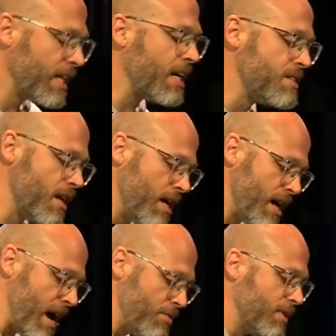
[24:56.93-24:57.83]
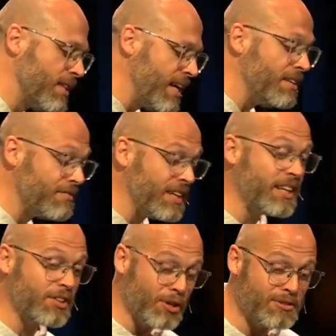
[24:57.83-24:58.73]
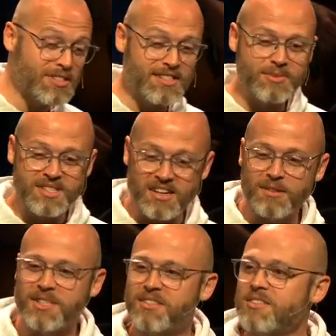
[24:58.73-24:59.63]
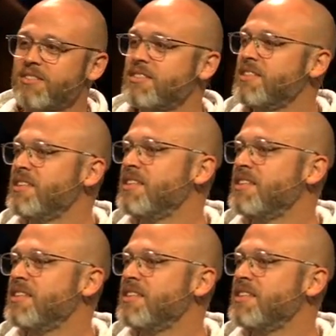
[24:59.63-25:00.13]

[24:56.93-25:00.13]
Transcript: Like I said, I relate very closely with Thomas.